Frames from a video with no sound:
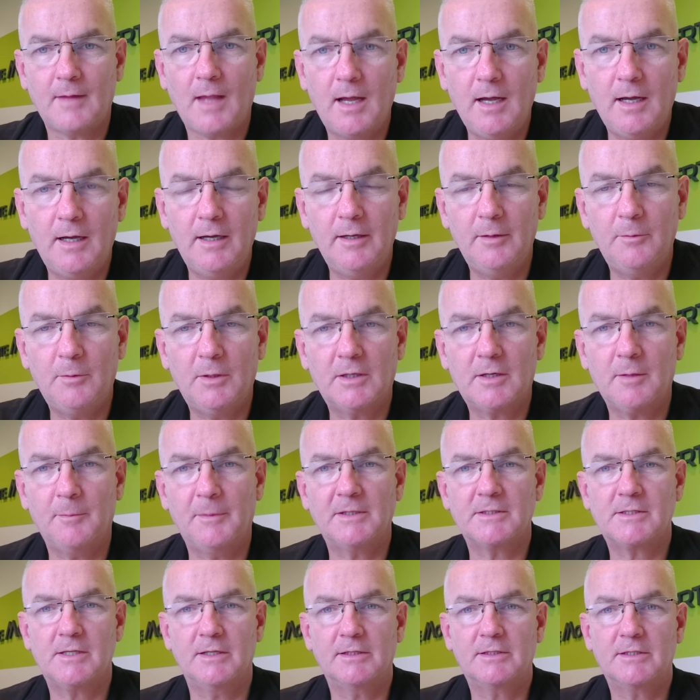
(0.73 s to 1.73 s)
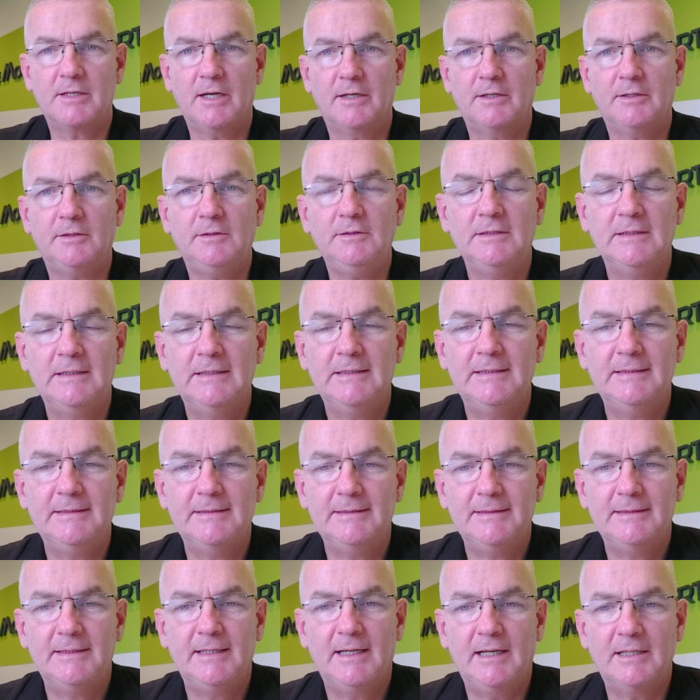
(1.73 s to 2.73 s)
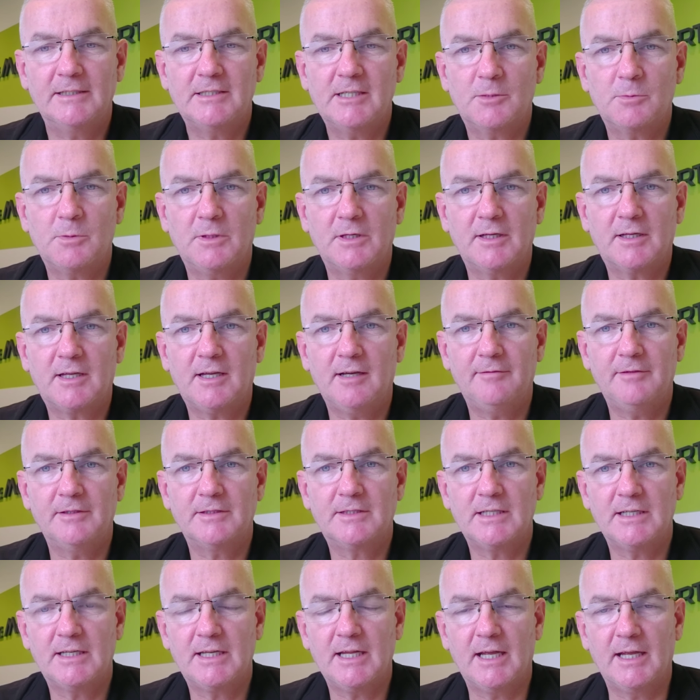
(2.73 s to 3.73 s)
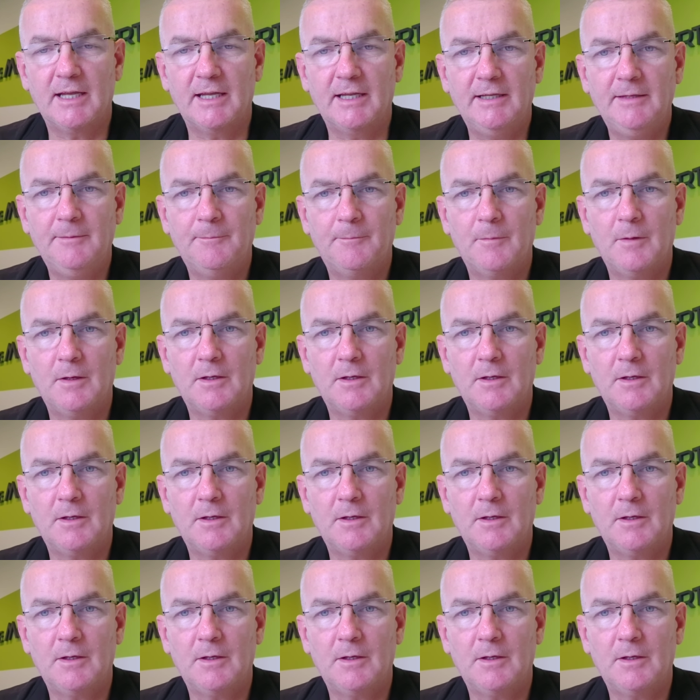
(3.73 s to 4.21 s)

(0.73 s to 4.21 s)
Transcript: Hi, welcome back to the channel. I just want to cover today